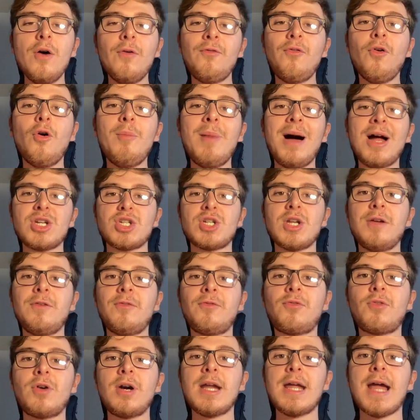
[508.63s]
for match day
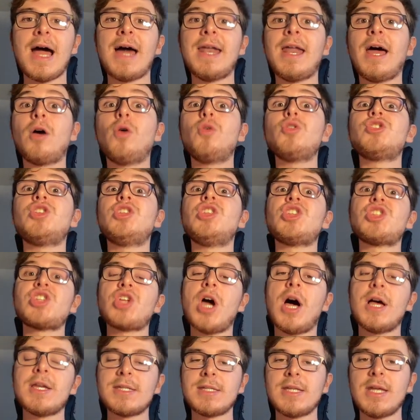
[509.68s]
3, and I also
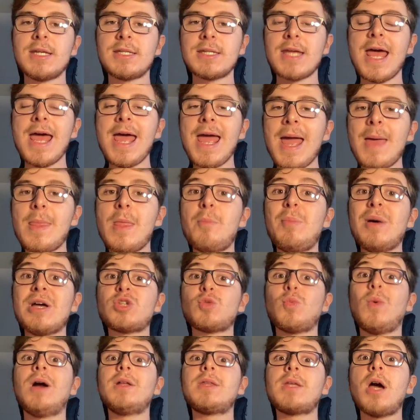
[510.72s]
discussed this in the
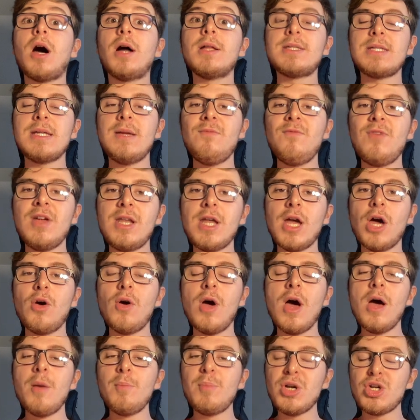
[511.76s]
best wildcard team video.
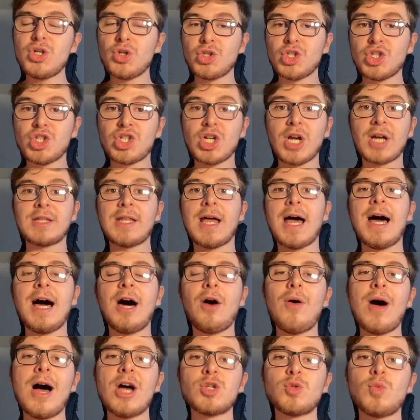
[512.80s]
Be sure to check that
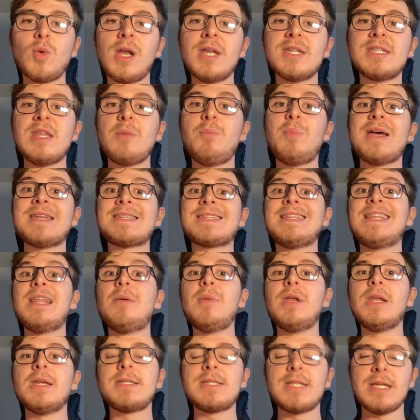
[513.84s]
out, as well as the best
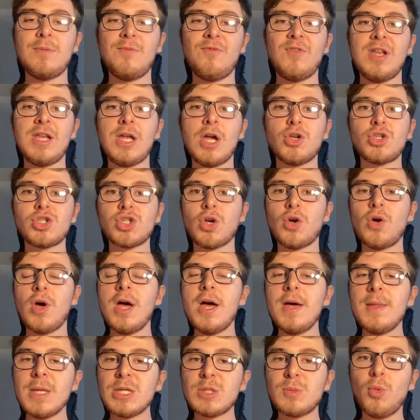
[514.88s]
limitless team video. So
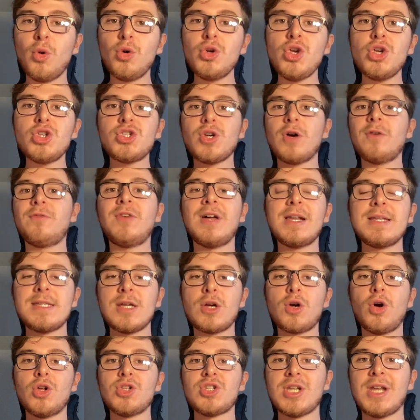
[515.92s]
there's more UCL Fantasy
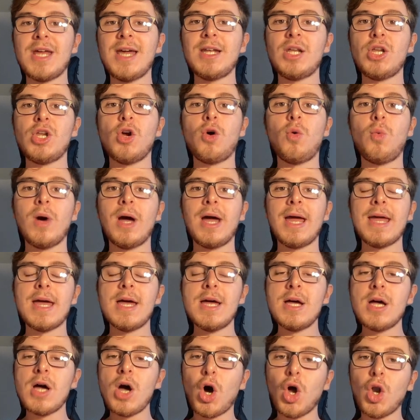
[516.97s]
content headed your way,
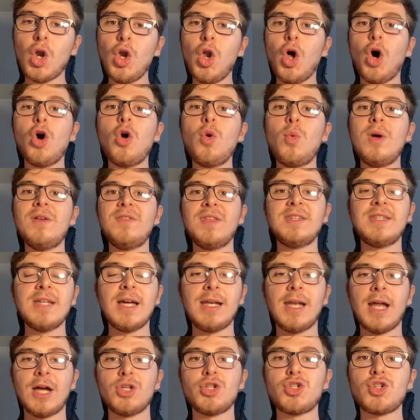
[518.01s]
along with the
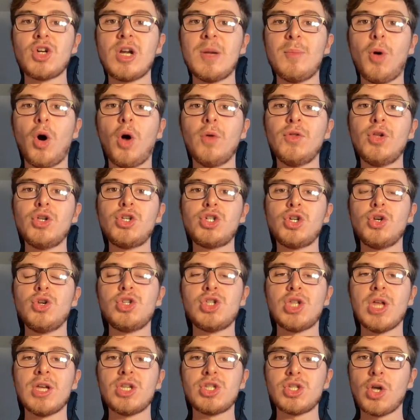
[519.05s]
deadline stream on the
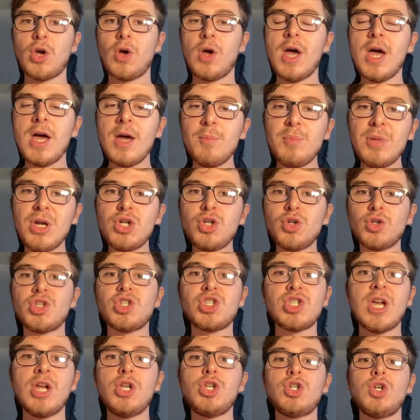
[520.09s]
Tuesday. So be sure to
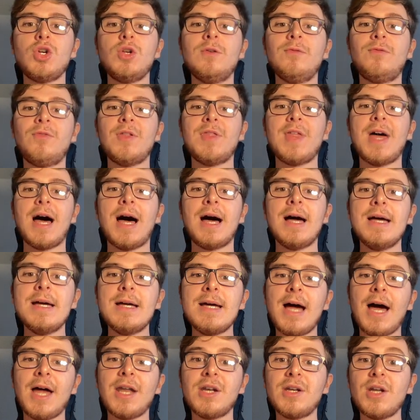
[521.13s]
stay tuned for that.
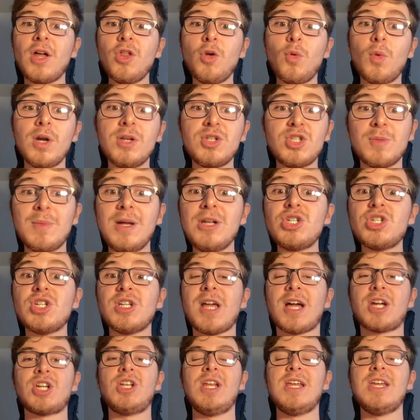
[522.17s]
And another one to mention
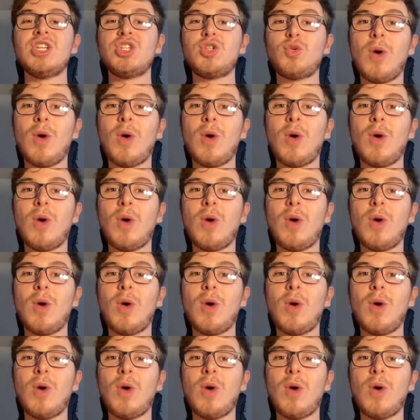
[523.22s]
actually is